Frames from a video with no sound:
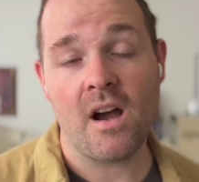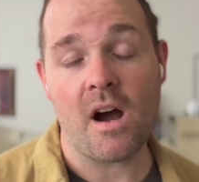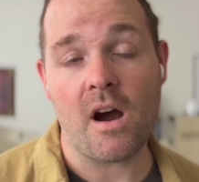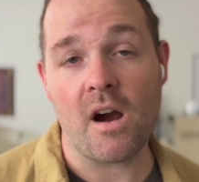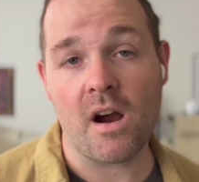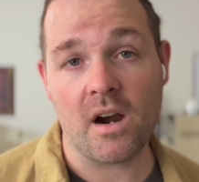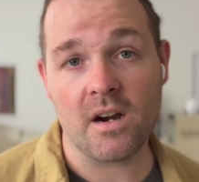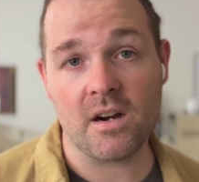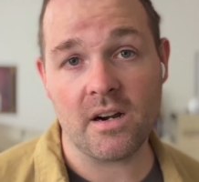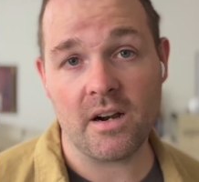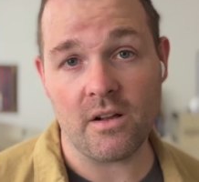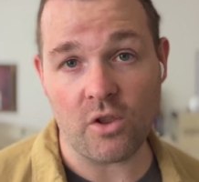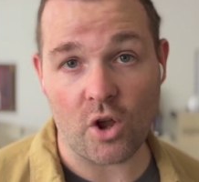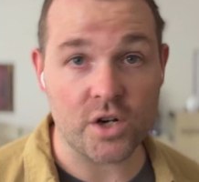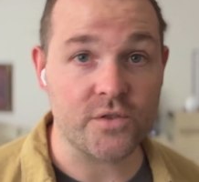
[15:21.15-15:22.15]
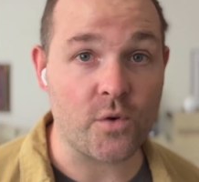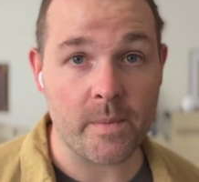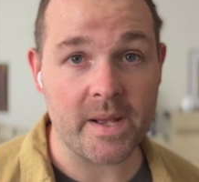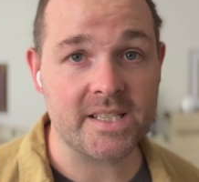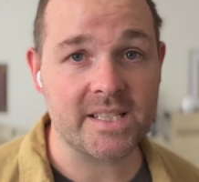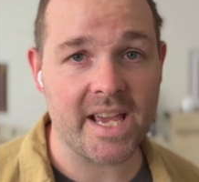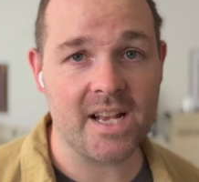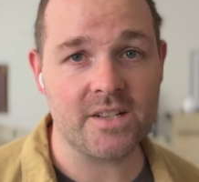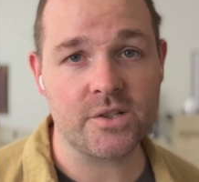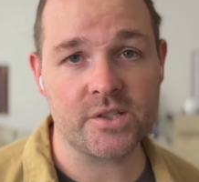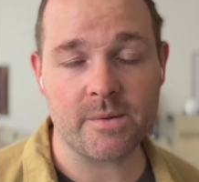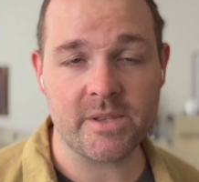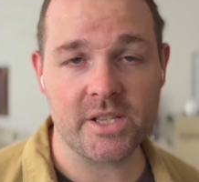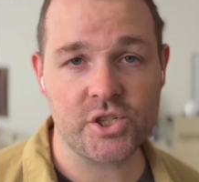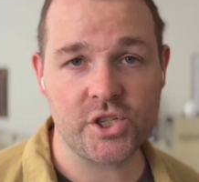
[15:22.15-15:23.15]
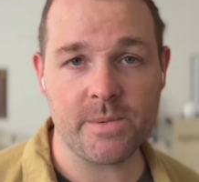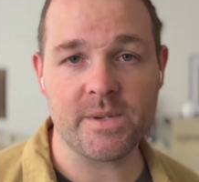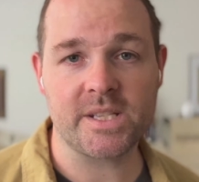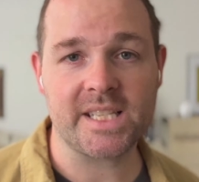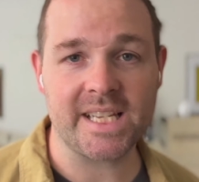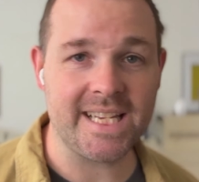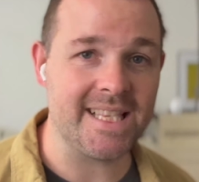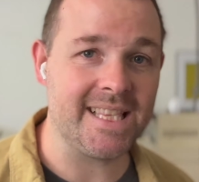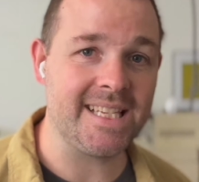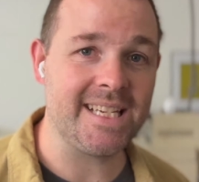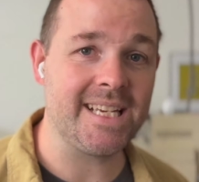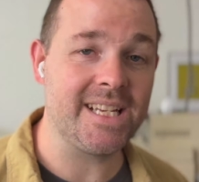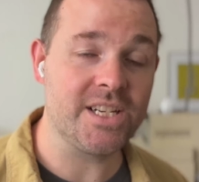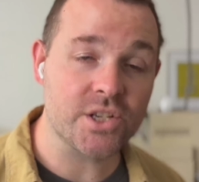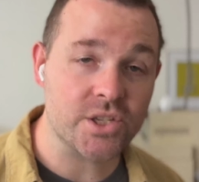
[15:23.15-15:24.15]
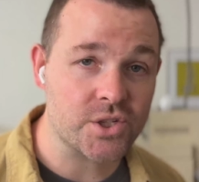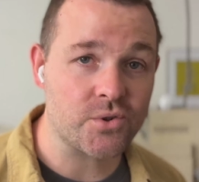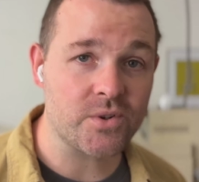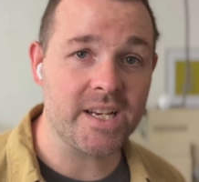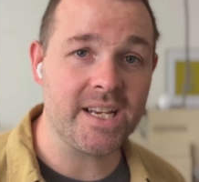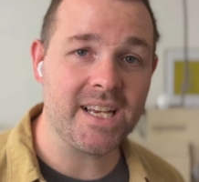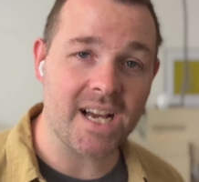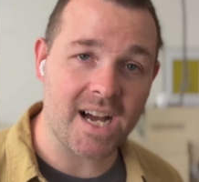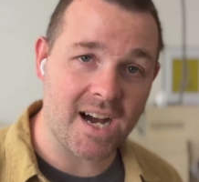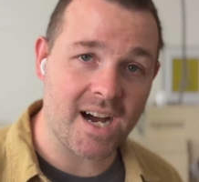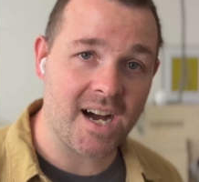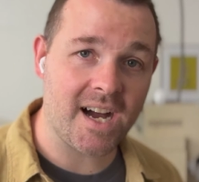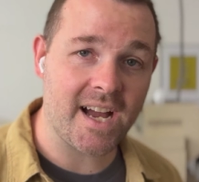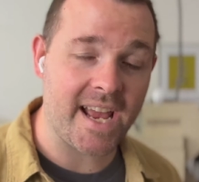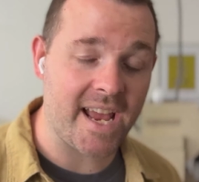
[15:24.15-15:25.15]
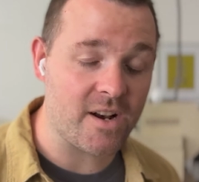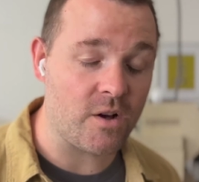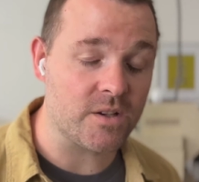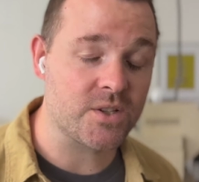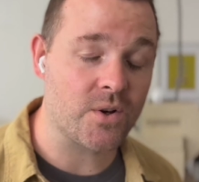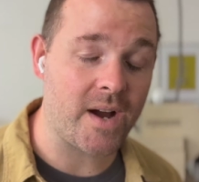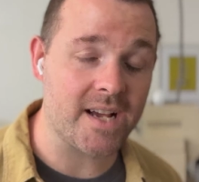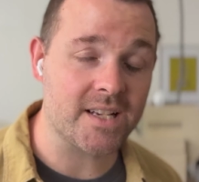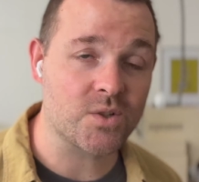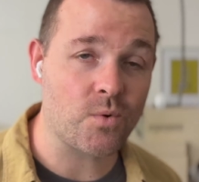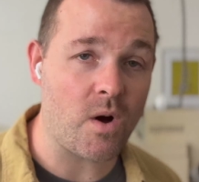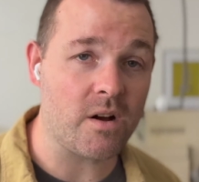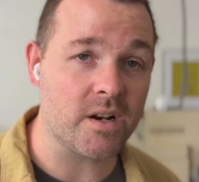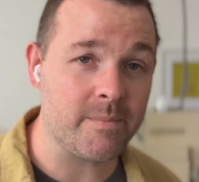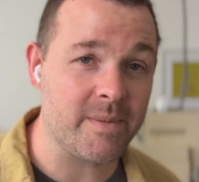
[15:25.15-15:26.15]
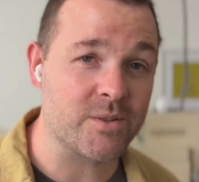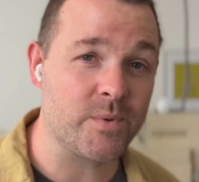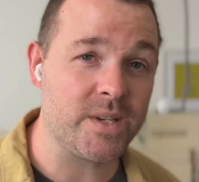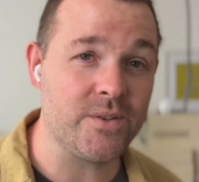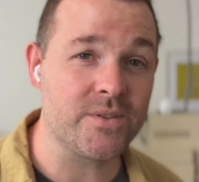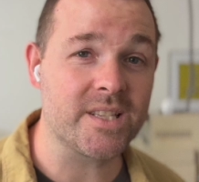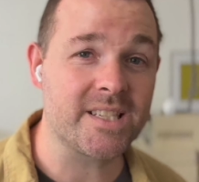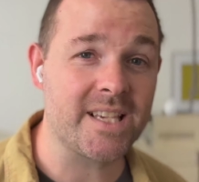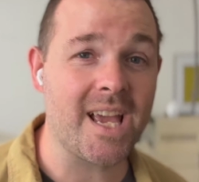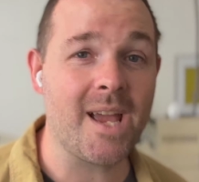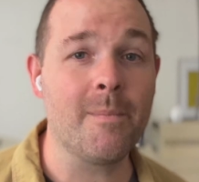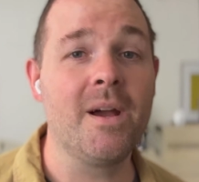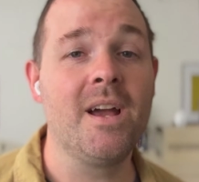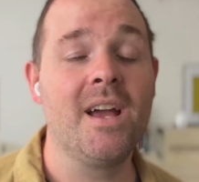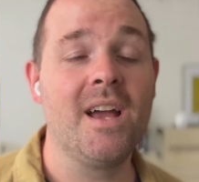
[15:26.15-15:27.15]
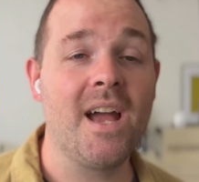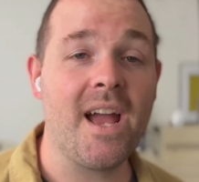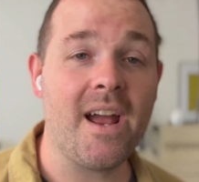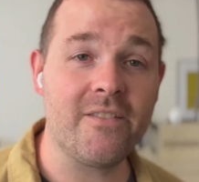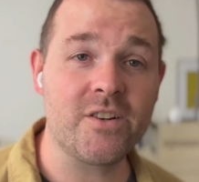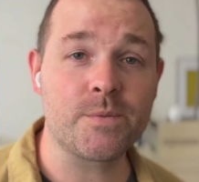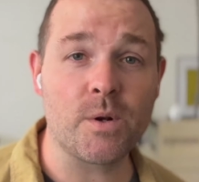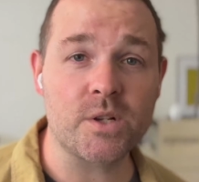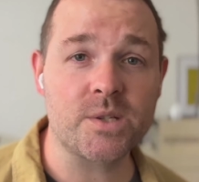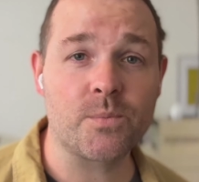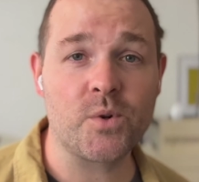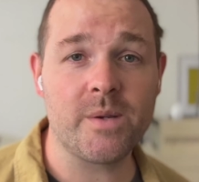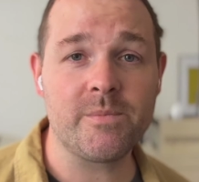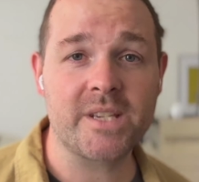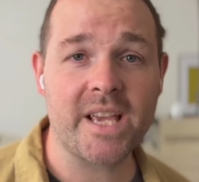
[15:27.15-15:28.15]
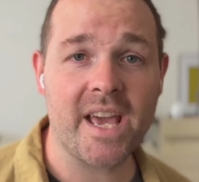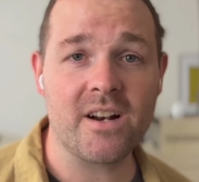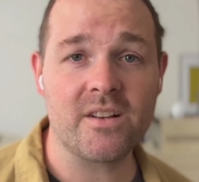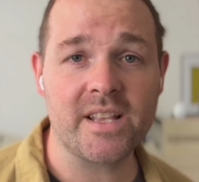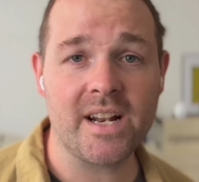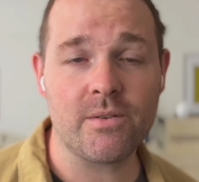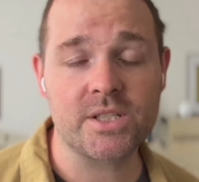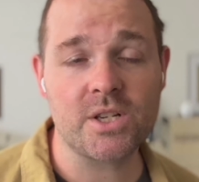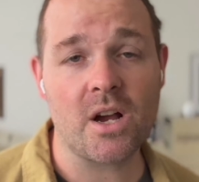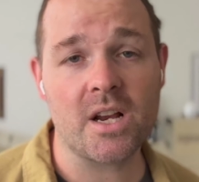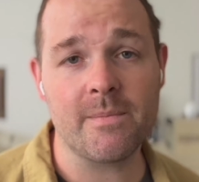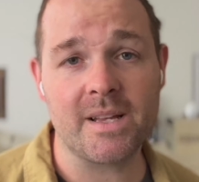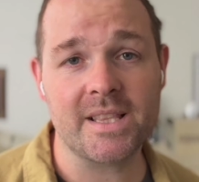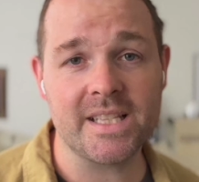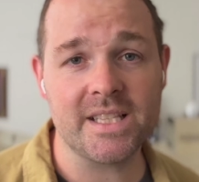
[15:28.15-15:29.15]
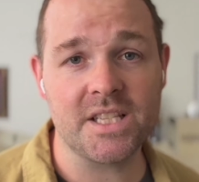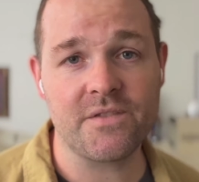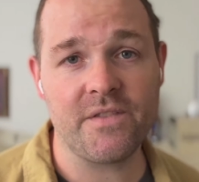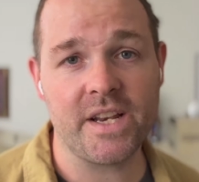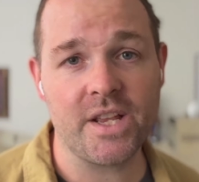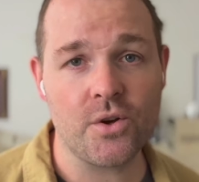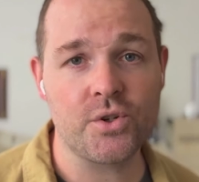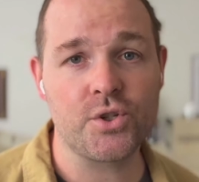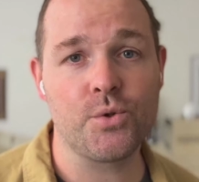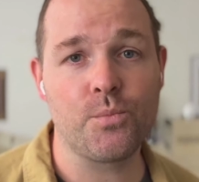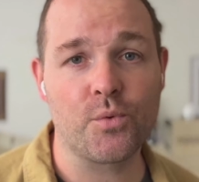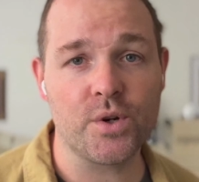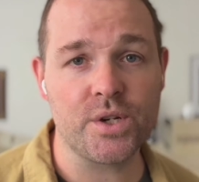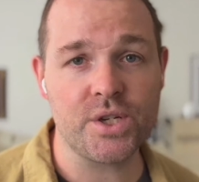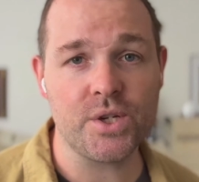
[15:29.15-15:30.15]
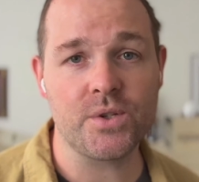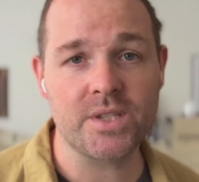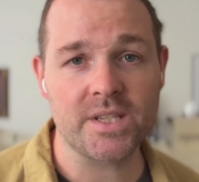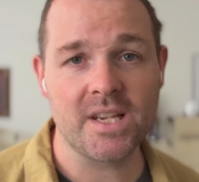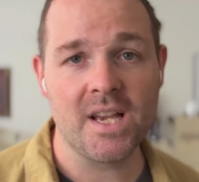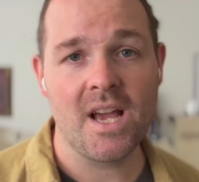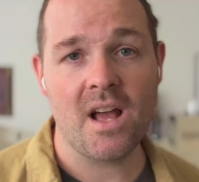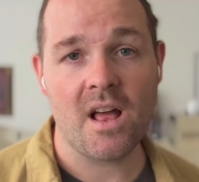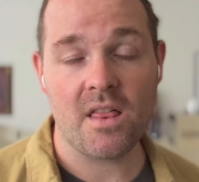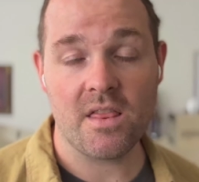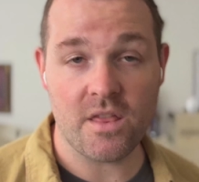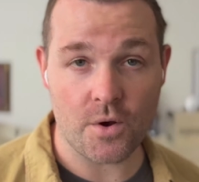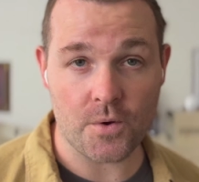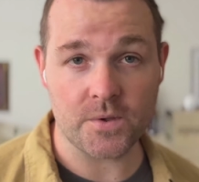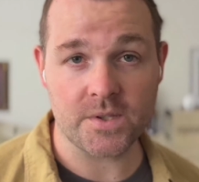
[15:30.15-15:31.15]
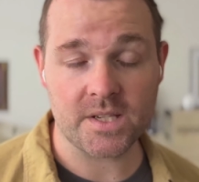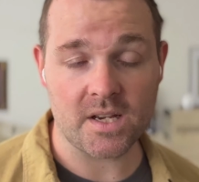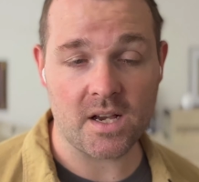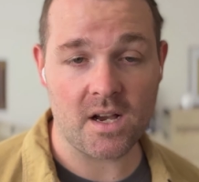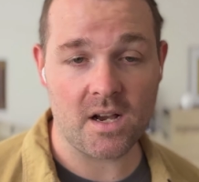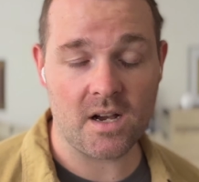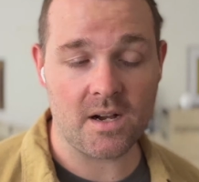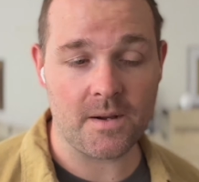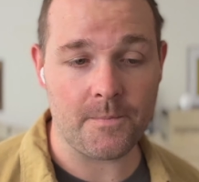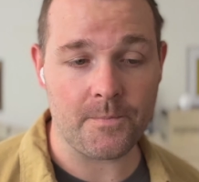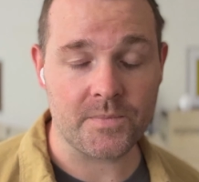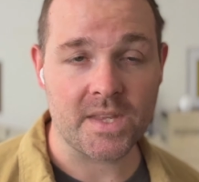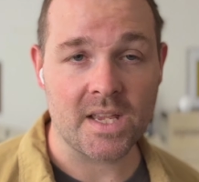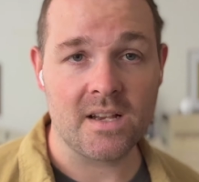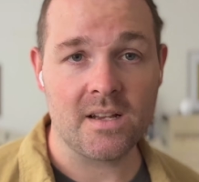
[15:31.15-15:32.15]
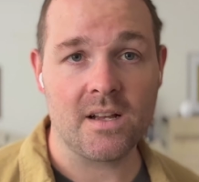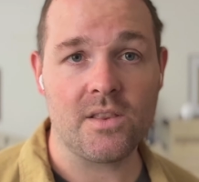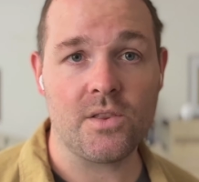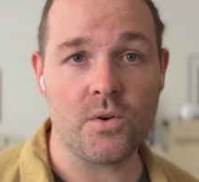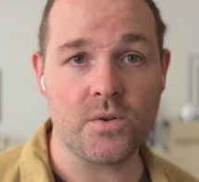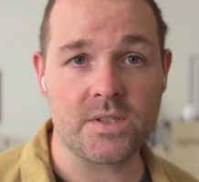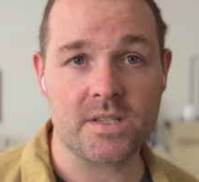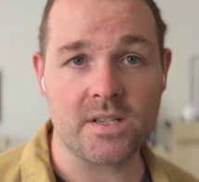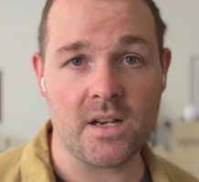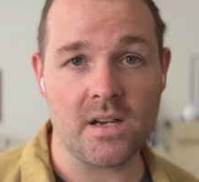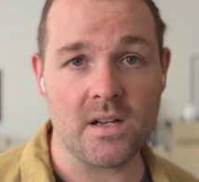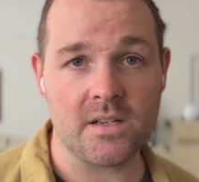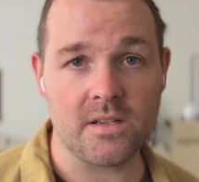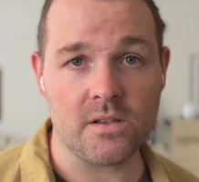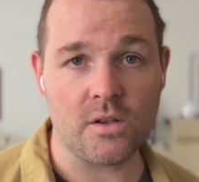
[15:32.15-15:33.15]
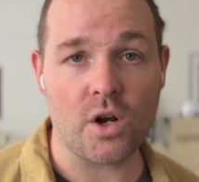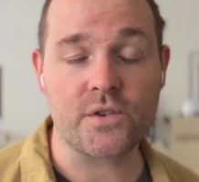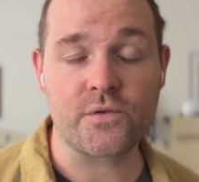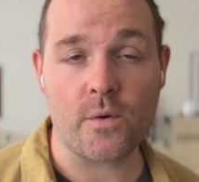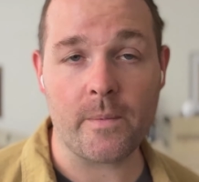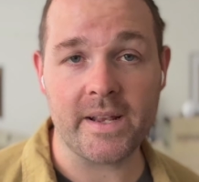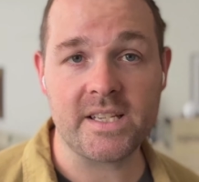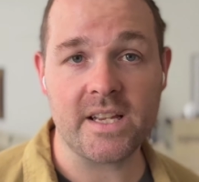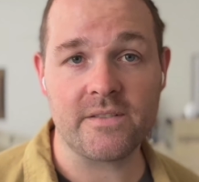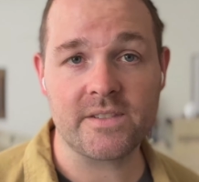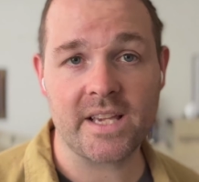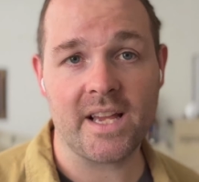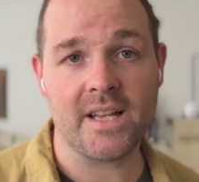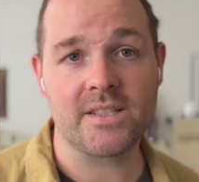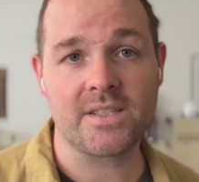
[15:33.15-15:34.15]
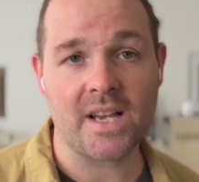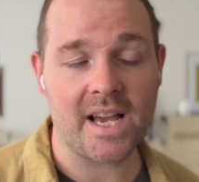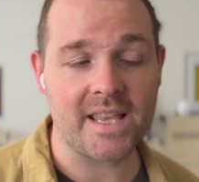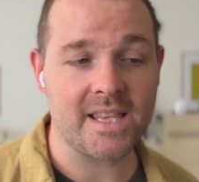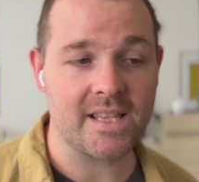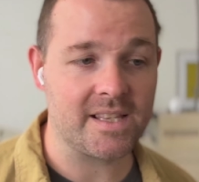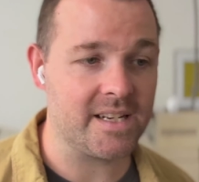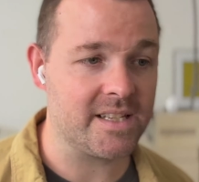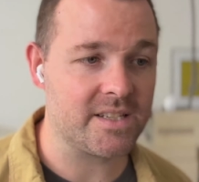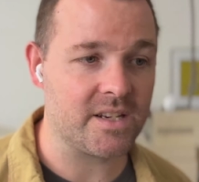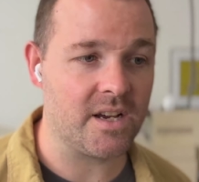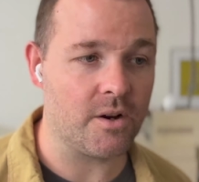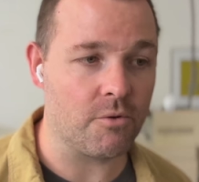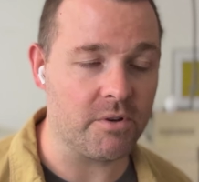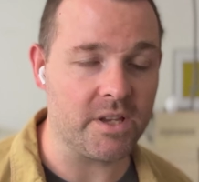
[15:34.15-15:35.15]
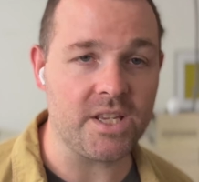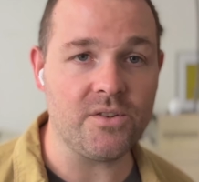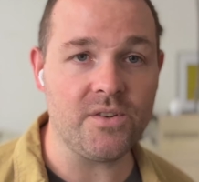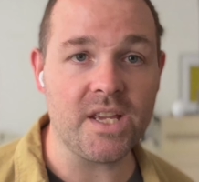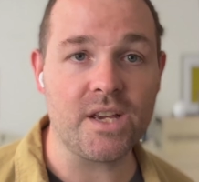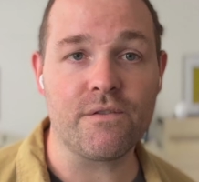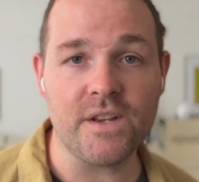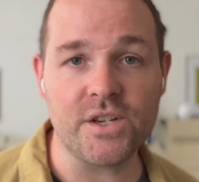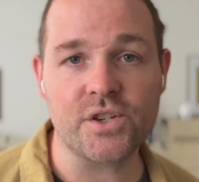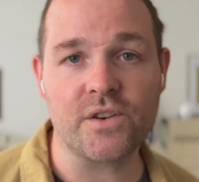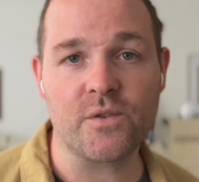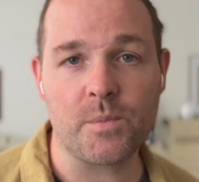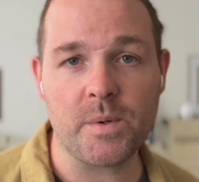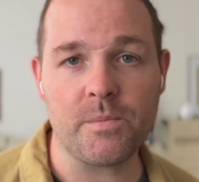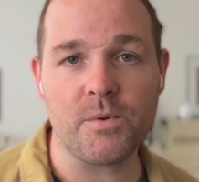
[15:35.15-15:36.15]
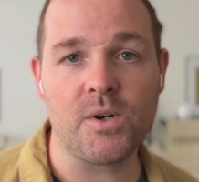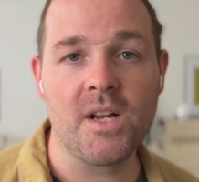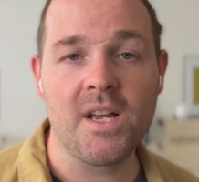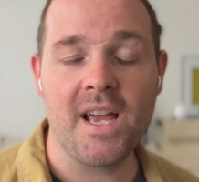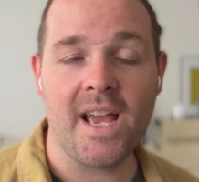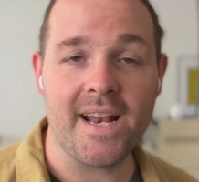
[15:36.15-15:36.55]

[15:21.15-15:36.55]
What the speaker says: Our large format scans are some of the cheapest in the industry and also highest quality because we use the same Eversmart Supreme scanner that I was talking about in this video to produce those large format dev scans. I think that it's a really unique feature for people.